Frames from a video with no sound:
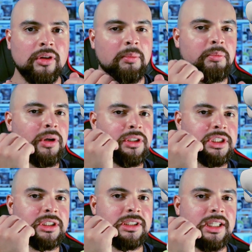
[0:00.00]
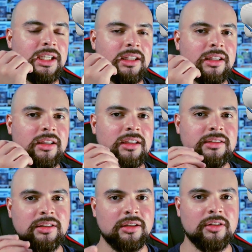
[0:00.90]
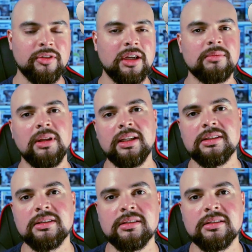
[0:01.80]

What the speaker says: or push teeth into the correct place.